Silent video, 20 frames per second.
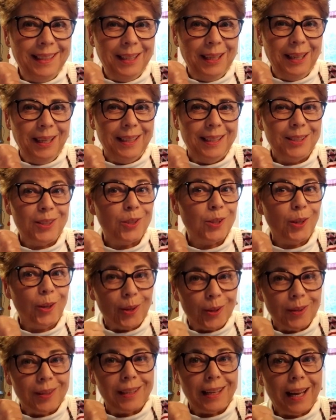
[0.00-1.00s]
it
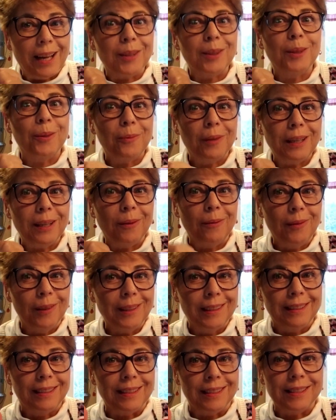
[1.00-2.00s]
turned out the way I
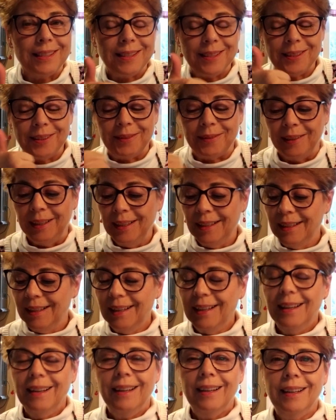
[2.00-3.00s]
wanted it to.
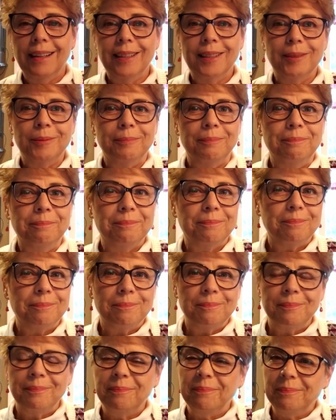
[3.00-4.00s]
Um,
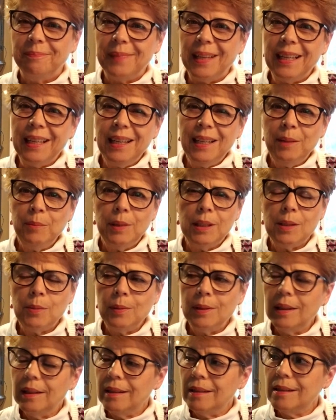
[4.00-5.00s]
that kind of makes me
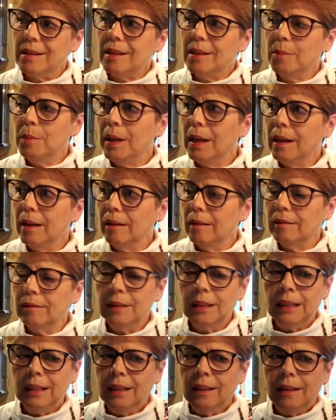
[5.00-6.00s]
think somehow,
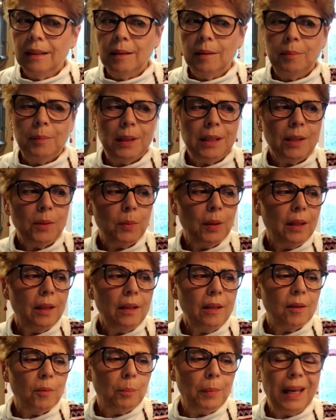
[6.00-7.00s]
makes me
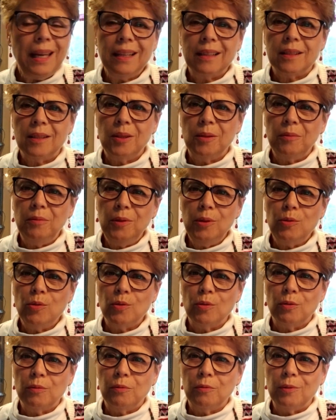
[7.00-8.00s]
think of Back to the
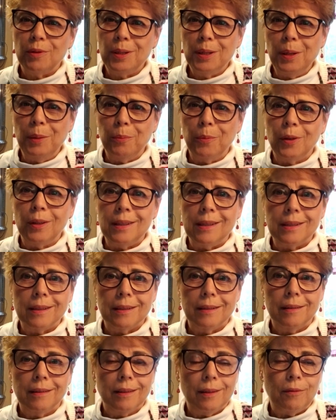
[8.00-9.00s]
Future for some
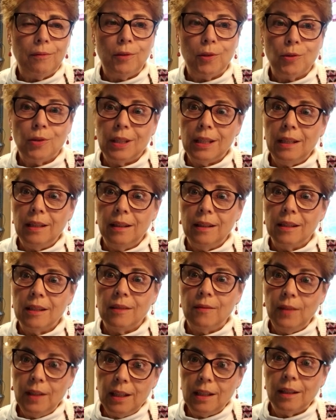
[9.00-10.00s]
reason. If you're seeing this
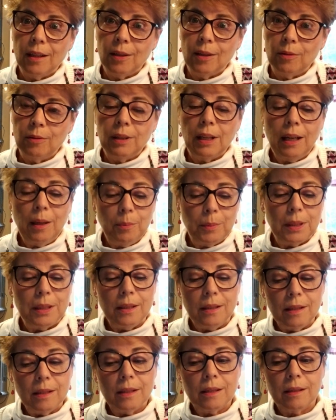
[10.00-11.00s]
video, that
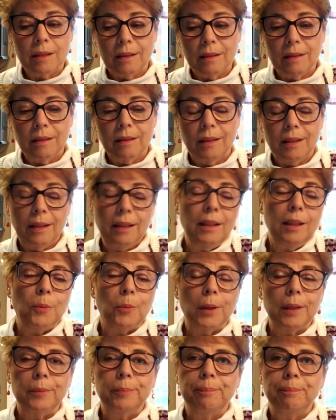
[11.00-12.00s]
means,
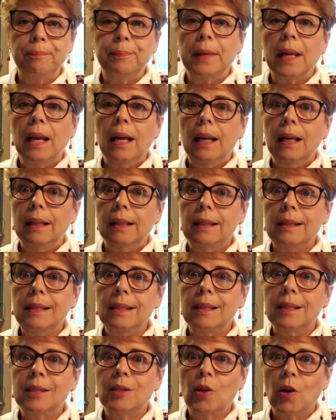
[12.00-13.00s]
anyway, let's
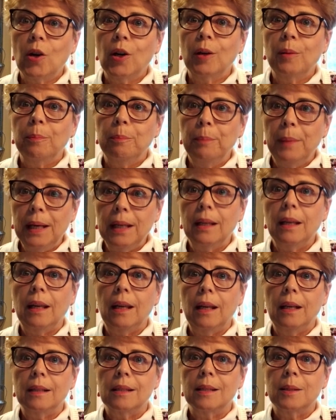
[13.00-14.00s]
start
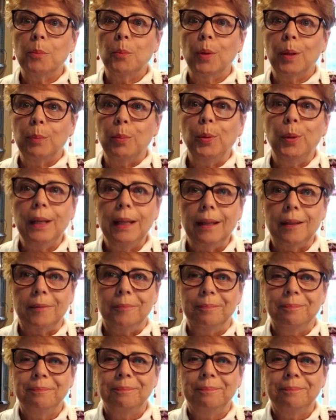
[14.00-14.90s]
making some bread pudding.